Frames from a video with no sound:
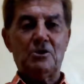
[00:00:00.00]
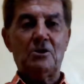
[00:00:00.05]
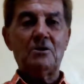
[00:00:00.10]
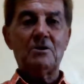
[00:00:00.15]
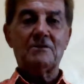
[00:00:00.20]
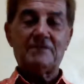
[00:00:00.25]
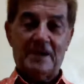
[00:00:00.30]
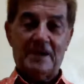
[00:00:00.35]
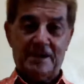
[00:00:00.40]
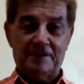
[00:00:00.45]
of
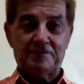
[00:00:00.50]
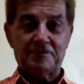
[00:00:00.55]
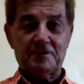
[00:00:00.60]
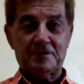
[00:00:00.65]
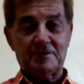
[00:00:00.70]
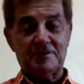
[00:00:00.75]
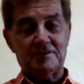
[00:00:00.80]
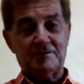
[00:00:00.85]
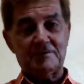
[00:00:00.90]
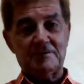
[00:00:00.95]
Africa
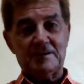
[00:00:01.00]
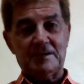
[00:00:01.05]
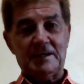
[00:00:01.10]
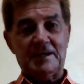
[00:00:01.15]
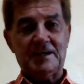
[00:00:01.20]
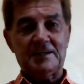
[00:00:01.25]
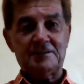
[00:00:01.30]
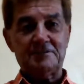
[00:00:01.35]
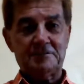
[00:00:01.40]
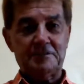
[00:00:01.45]
over the last
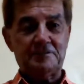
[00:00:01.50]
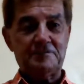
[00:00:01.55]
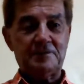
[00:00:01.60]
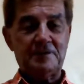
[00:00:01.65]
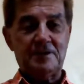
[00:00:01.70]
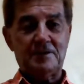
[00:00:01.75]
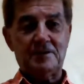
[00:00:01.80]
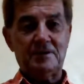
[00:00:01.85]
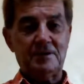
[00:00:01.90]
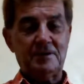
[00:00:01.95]

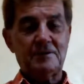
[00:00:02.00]
15 years,